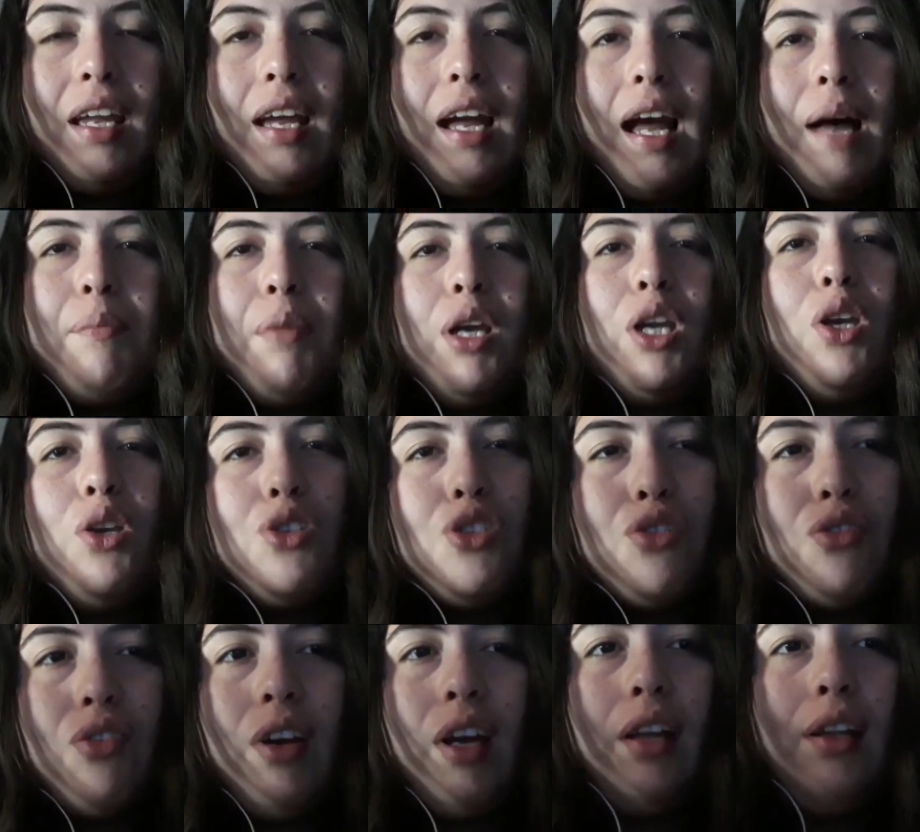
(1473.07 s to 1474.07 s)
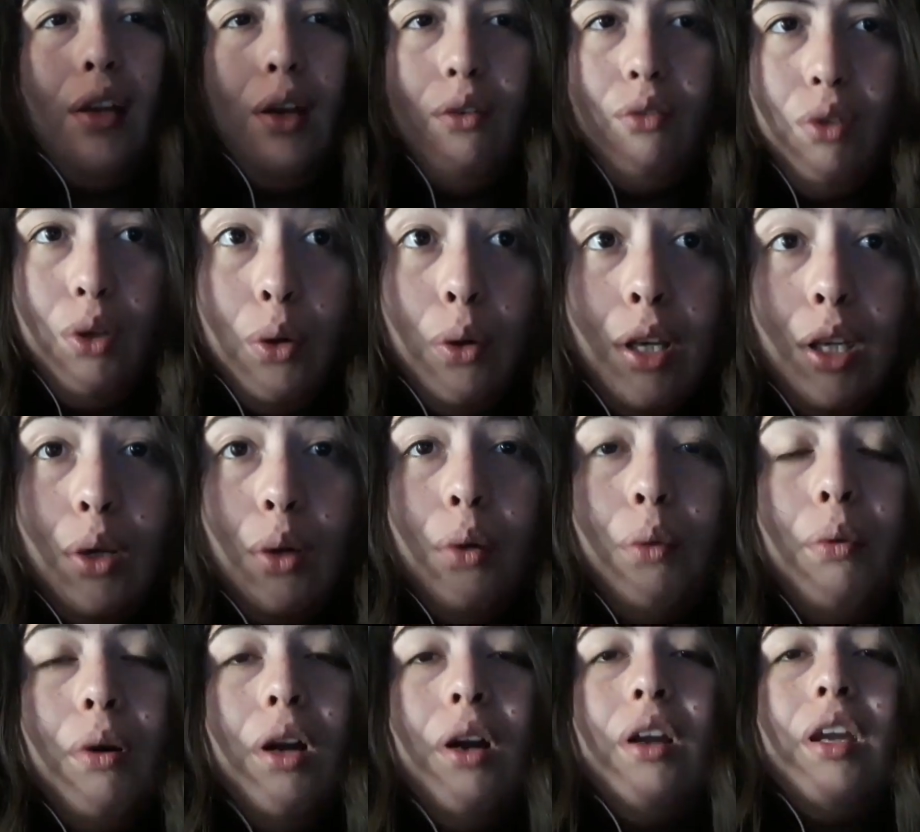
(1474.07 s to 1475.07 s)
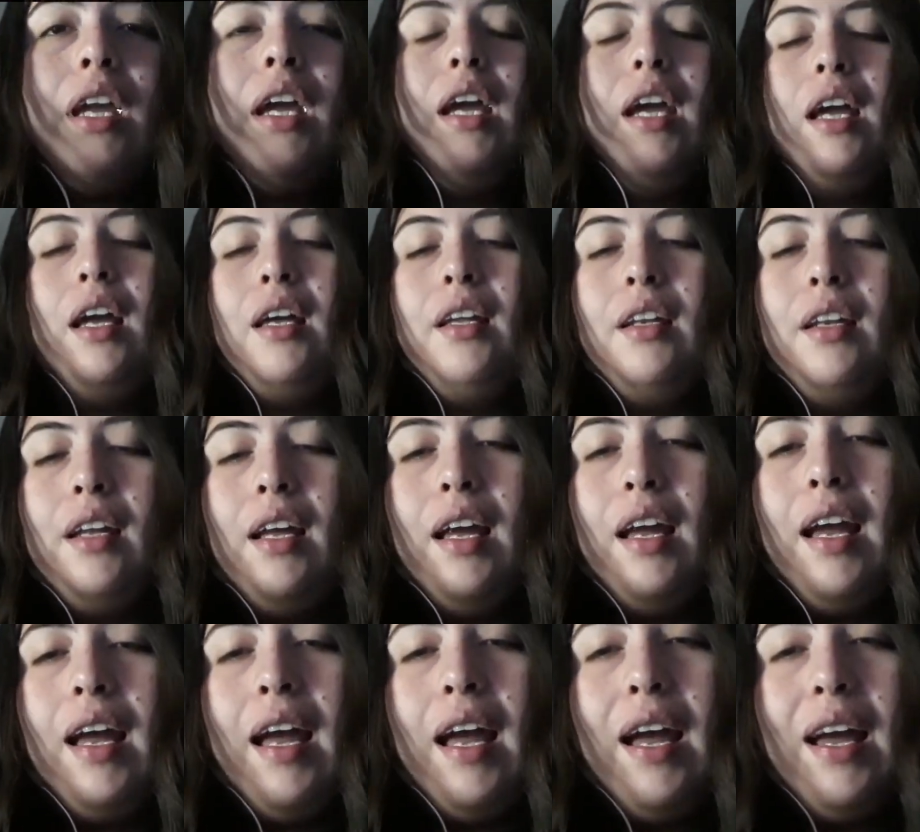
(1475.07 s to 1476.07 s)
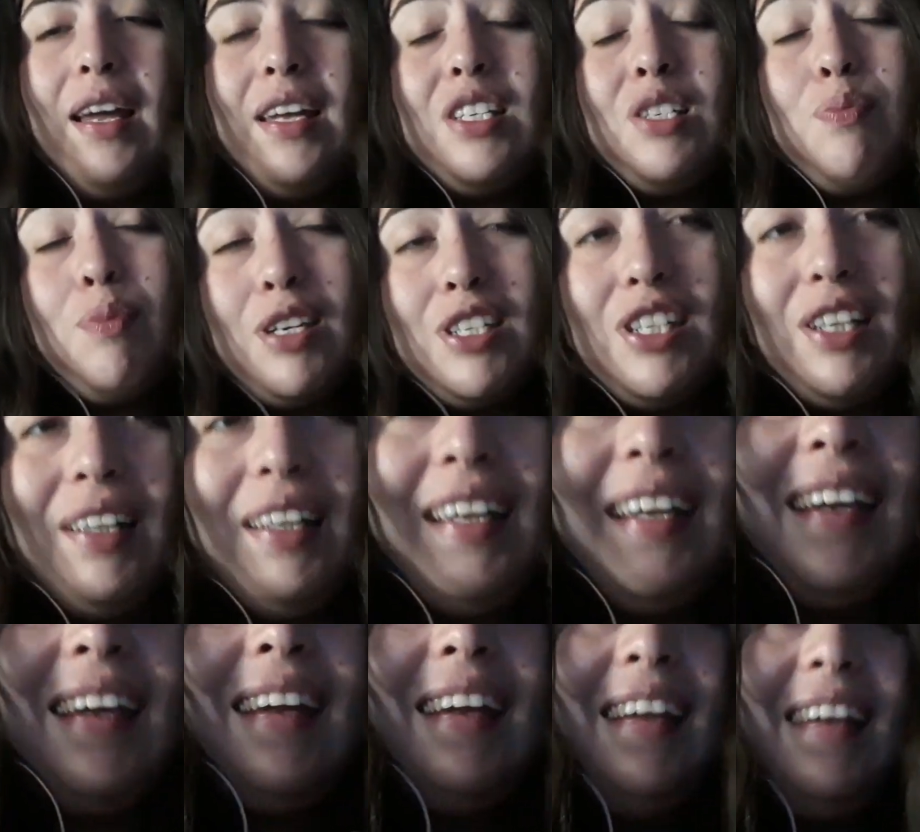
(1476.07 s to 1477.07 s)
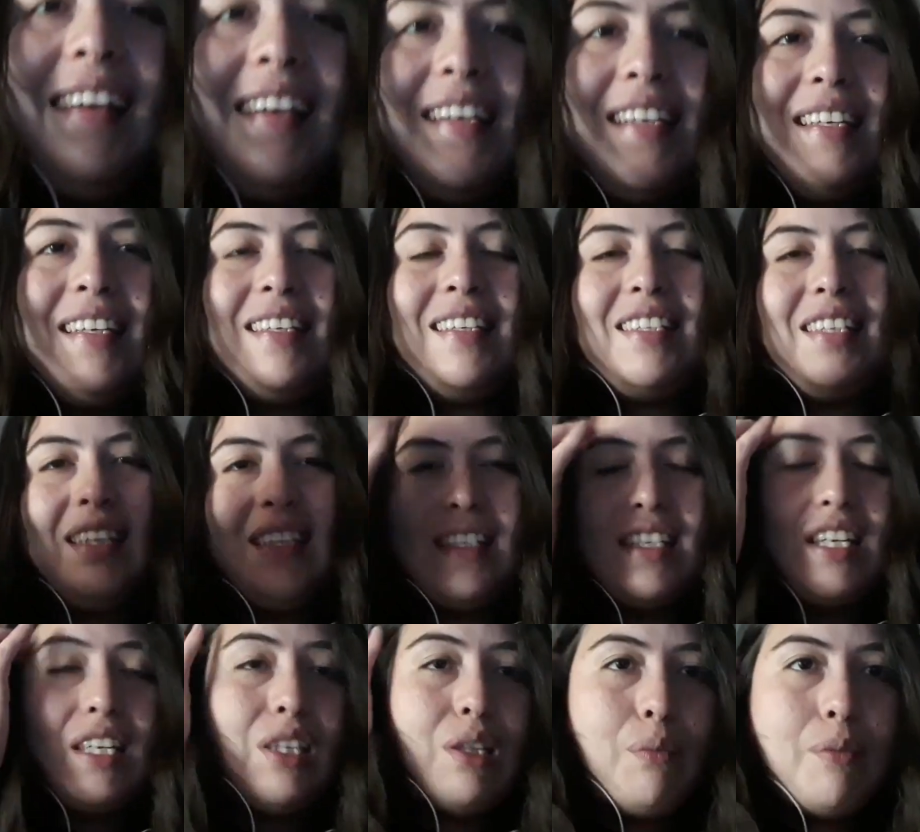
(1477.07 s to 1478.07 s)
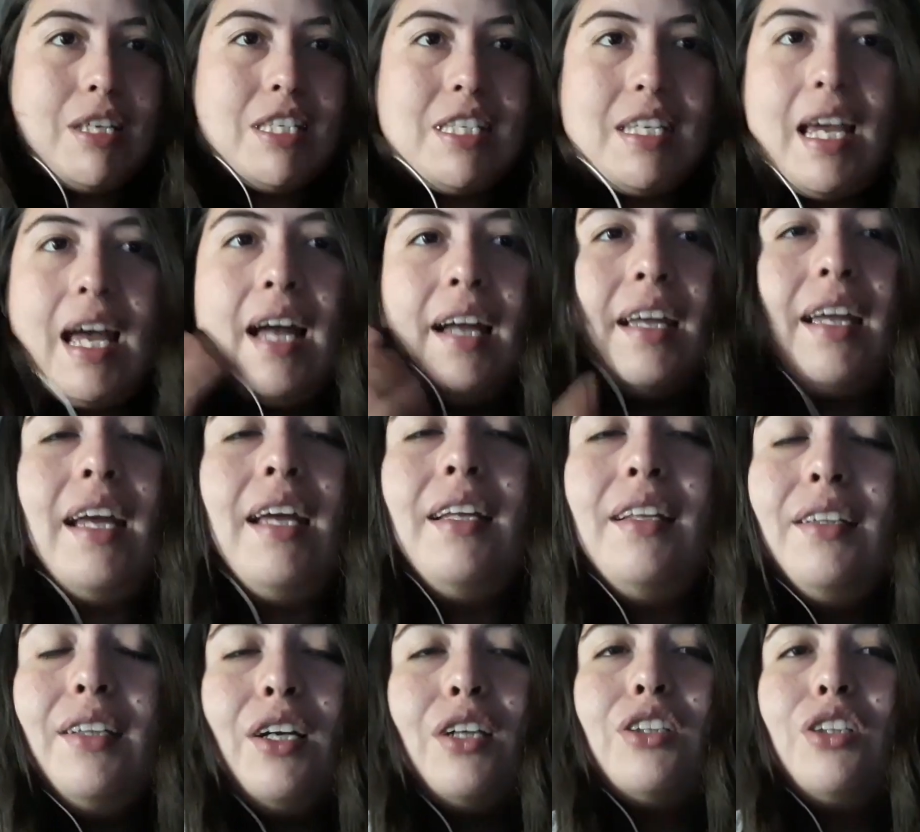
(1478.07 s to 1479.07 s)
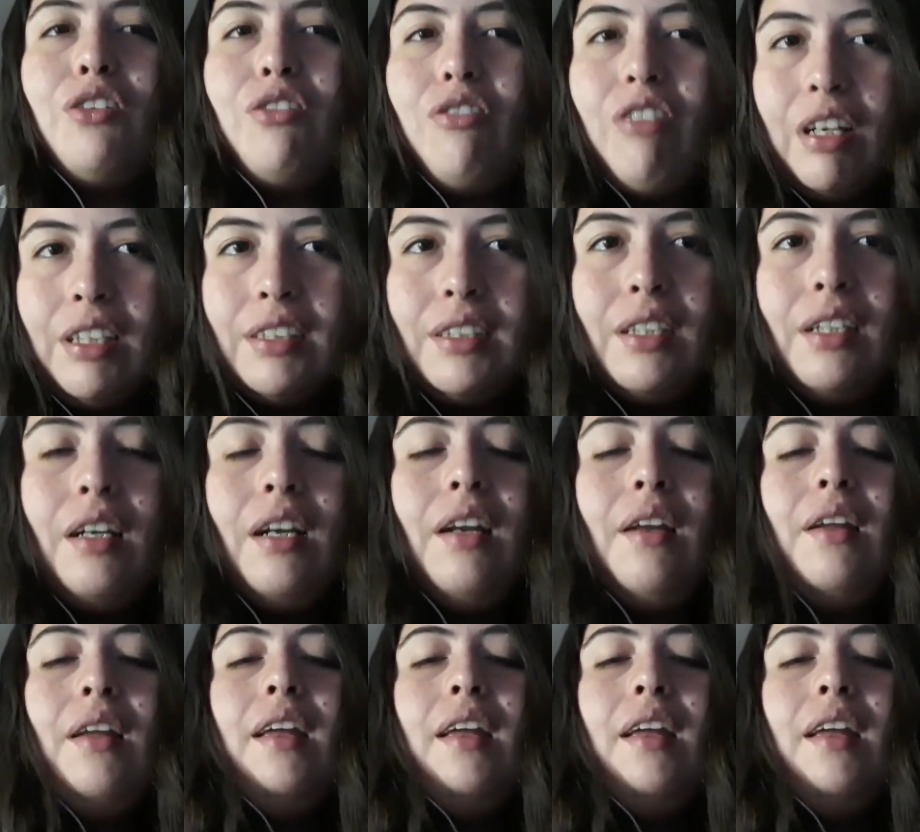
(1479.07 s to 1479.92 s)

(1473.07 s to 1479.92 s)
I'm a huge fan of you and your work, and especially Gentleman Jack and Dr. Foster.